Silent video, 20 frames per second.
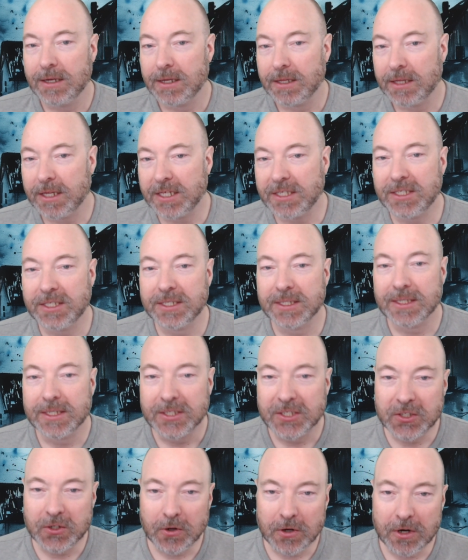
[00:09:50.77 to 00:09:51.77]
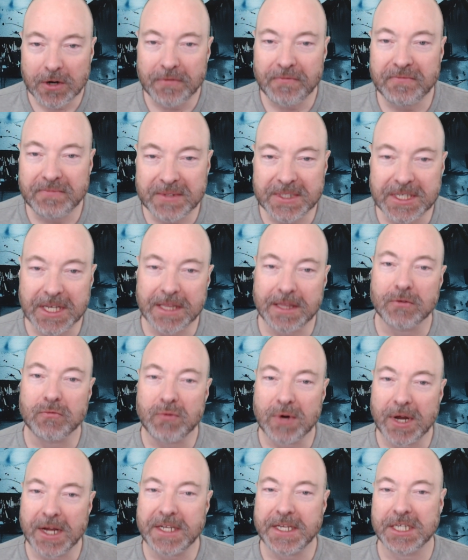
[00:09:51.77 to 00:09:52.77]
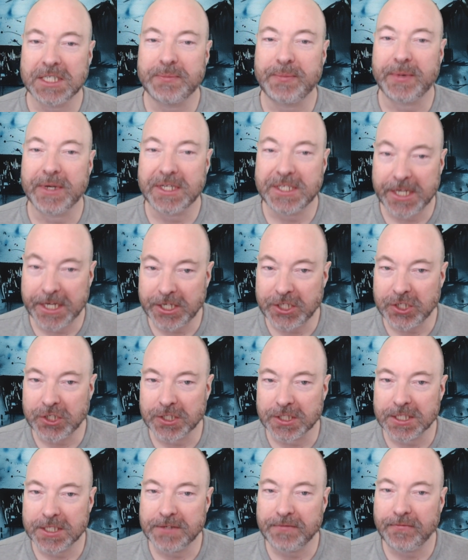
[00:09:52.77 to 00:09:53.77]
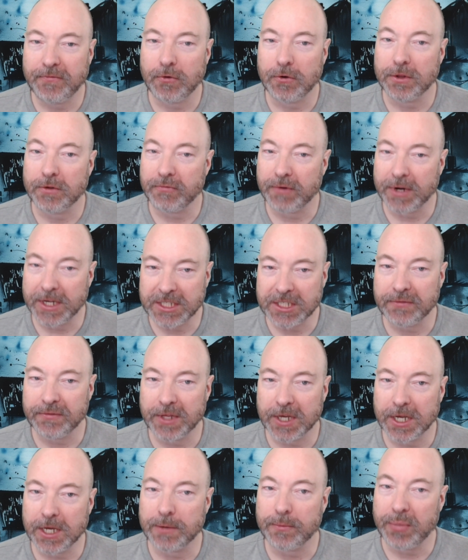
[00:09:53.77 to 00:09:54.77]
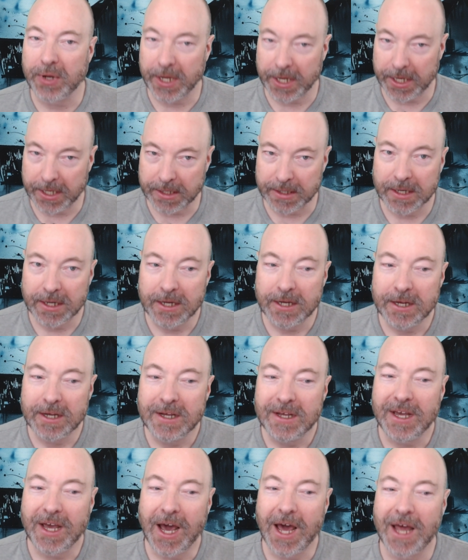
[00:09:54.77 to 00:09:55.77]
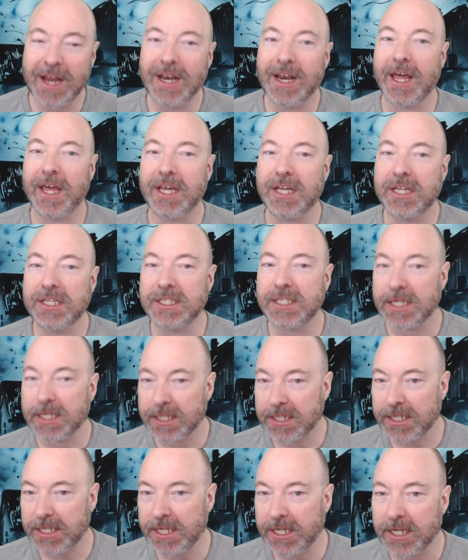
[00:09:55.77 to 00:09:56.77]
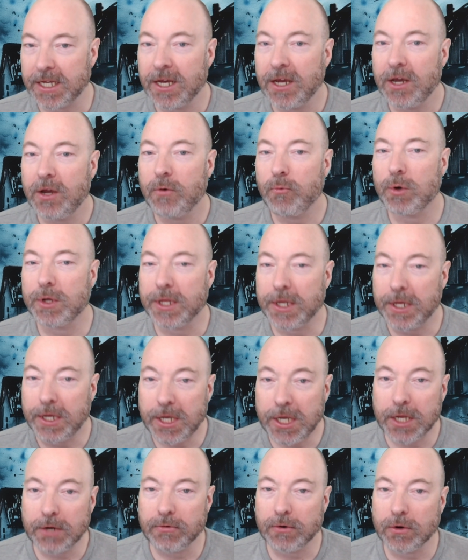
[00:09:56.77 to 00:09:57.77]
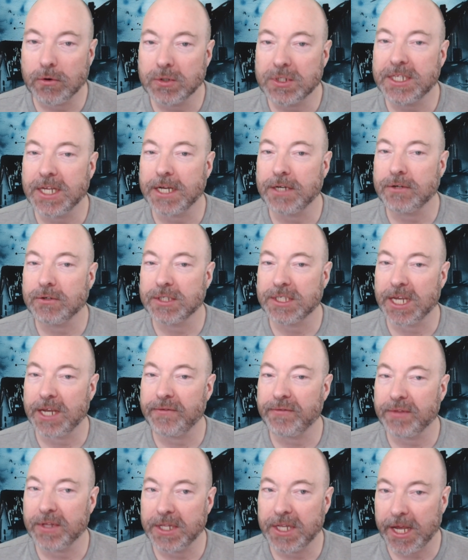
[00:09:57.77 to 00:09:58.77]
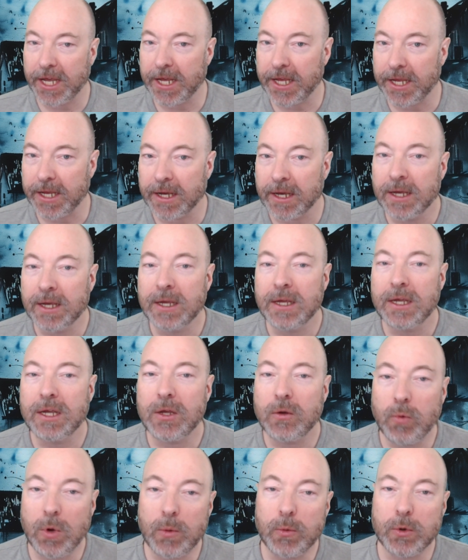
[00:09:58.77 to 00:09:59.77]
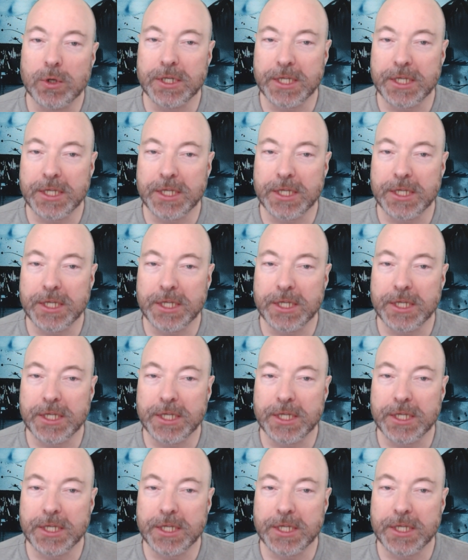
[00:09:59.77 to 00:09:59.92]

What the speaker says: This sort of set the right expectations for the rest of the campaign. Unlike D&D, where the heroes tend to save the day, we would